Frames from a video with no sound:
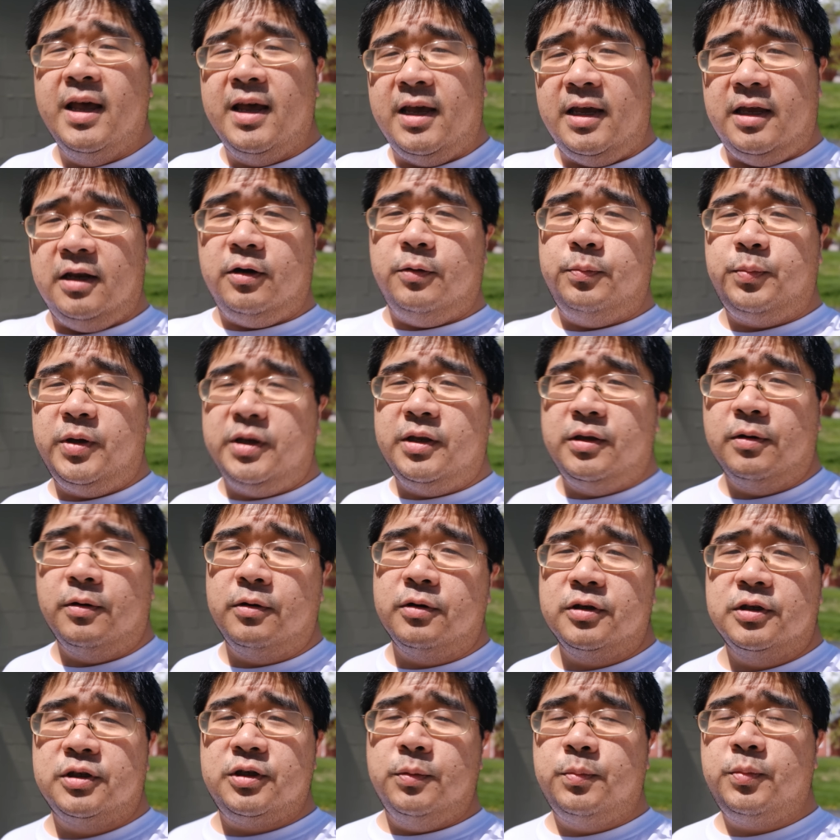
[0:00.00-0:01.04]
It'll be
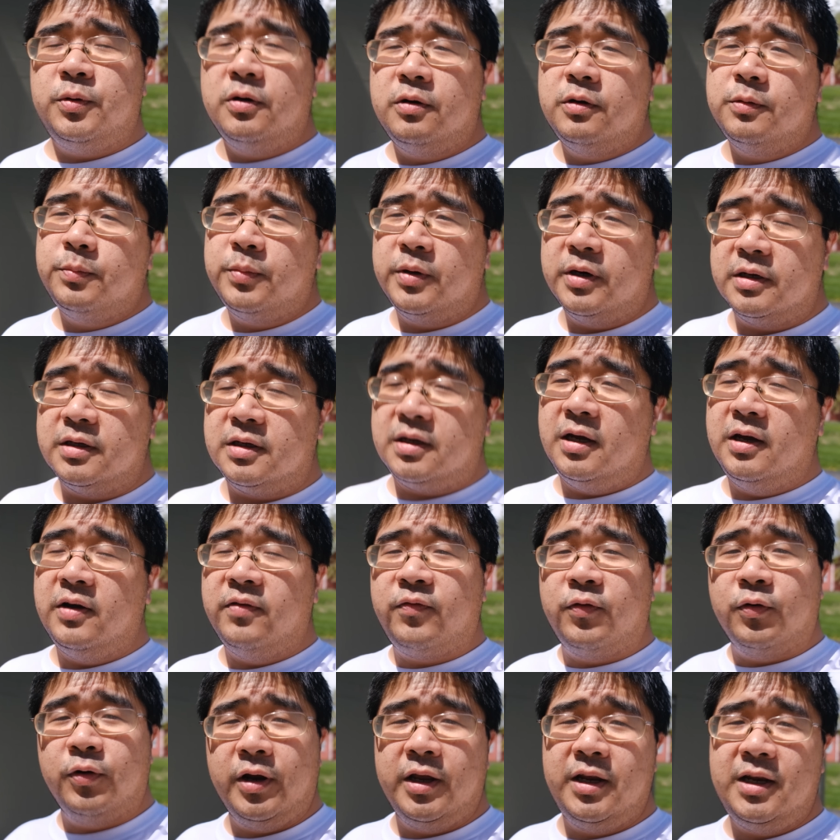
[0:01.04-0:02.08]
noticeable, but
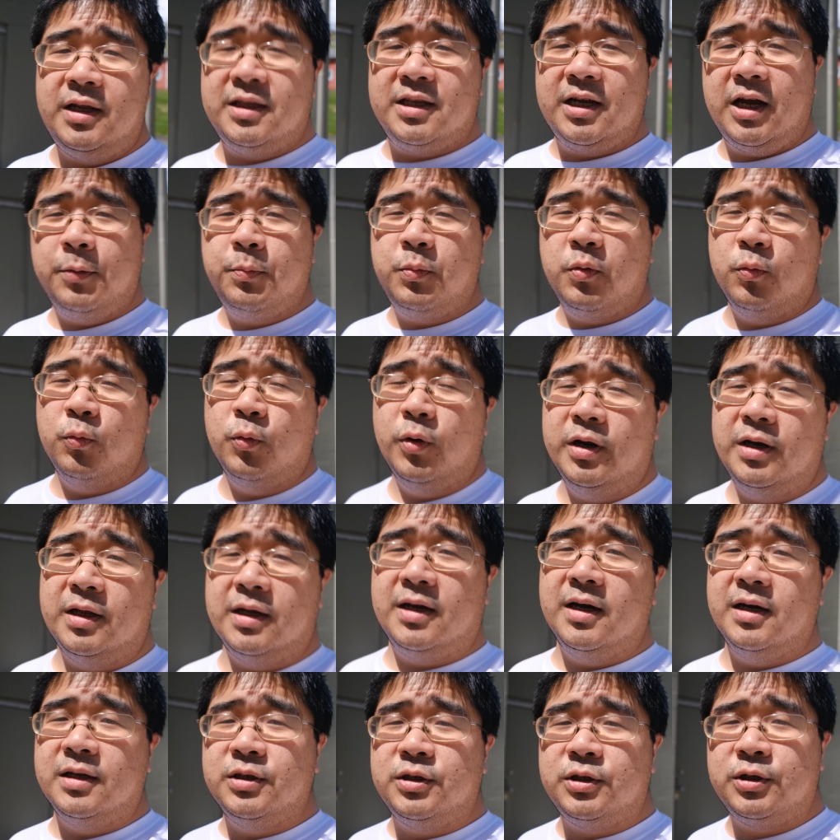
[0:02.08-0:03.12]
for any type of run and
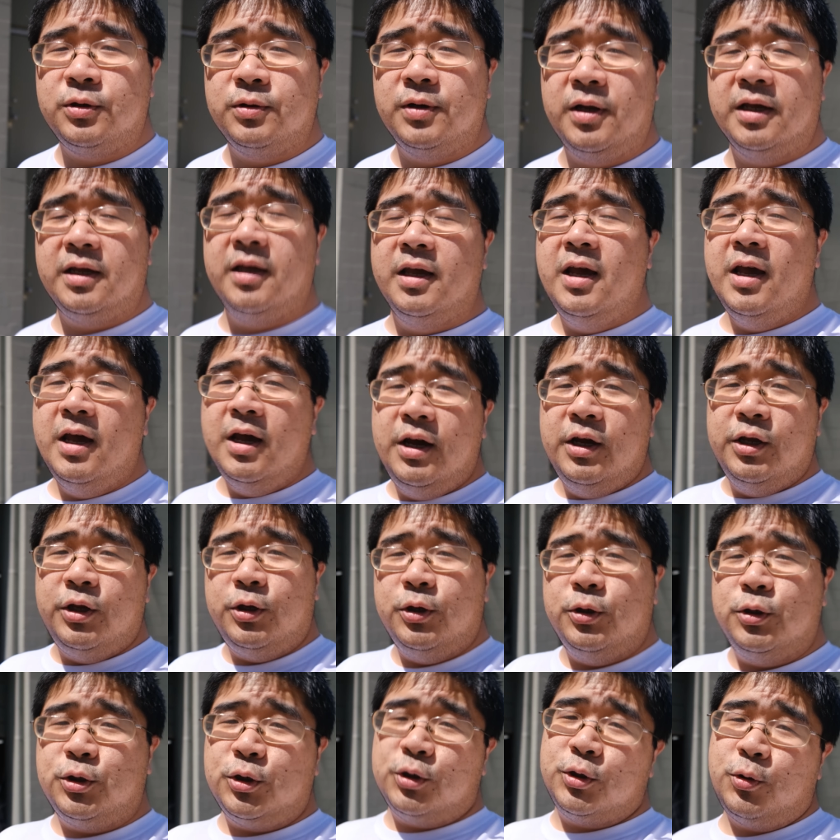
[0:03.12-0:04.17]
gun shooting,
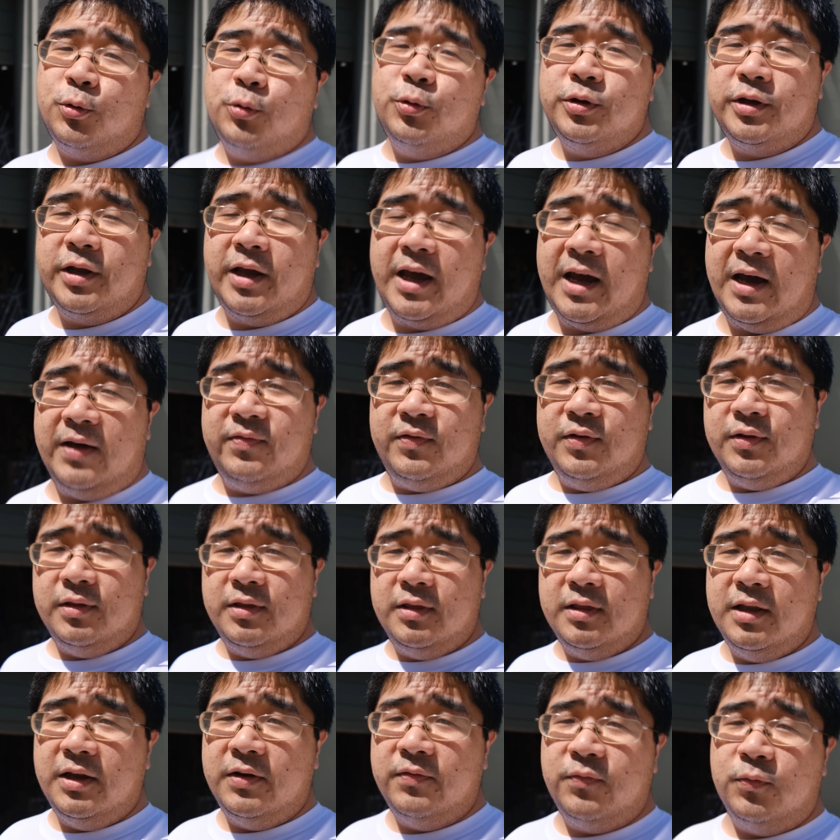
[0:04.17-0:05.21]
you're just going to have to
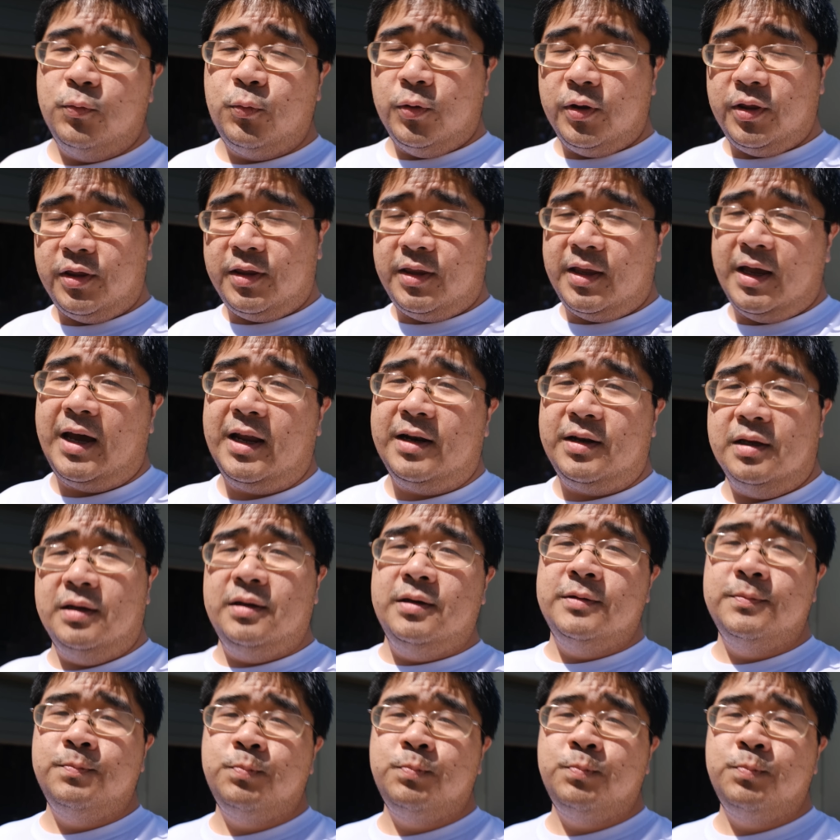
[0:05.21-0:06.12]
live with that.